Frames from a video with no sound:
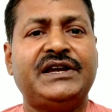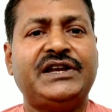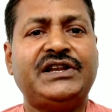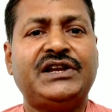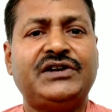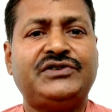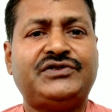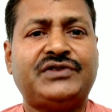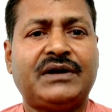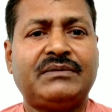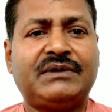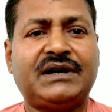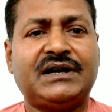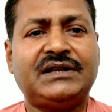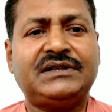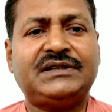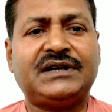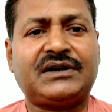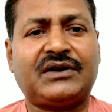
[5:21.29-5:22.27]
In a
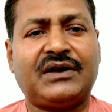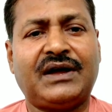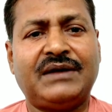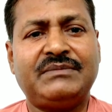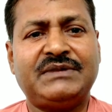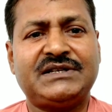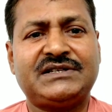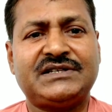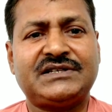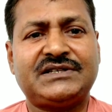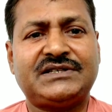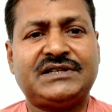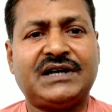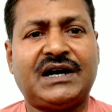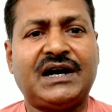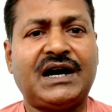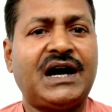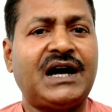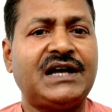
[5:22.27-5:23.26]
drama, the climax is
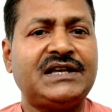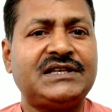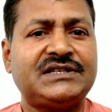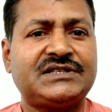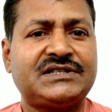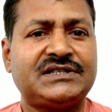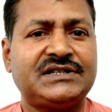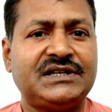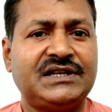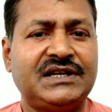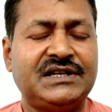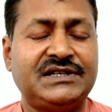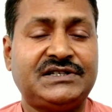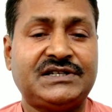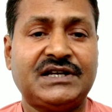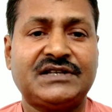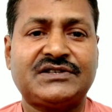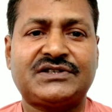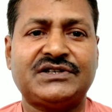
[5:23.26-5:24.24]
the highest
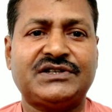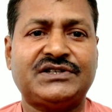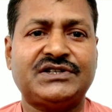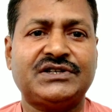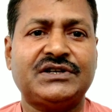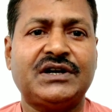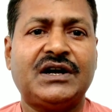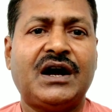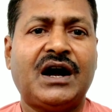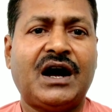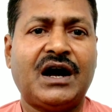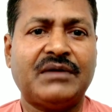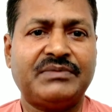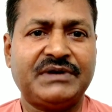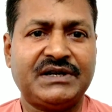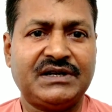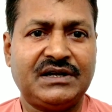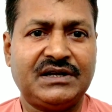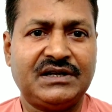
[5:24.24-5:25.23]
intensity
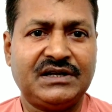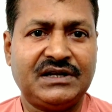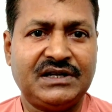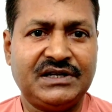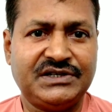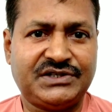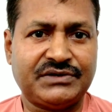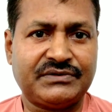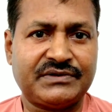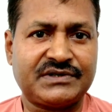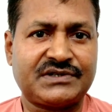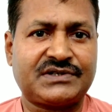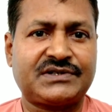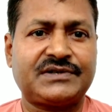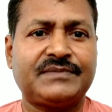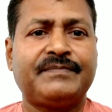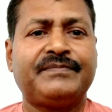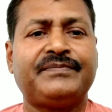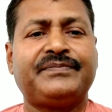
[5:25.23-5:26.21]
of
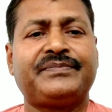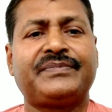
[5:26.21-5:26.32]
interest.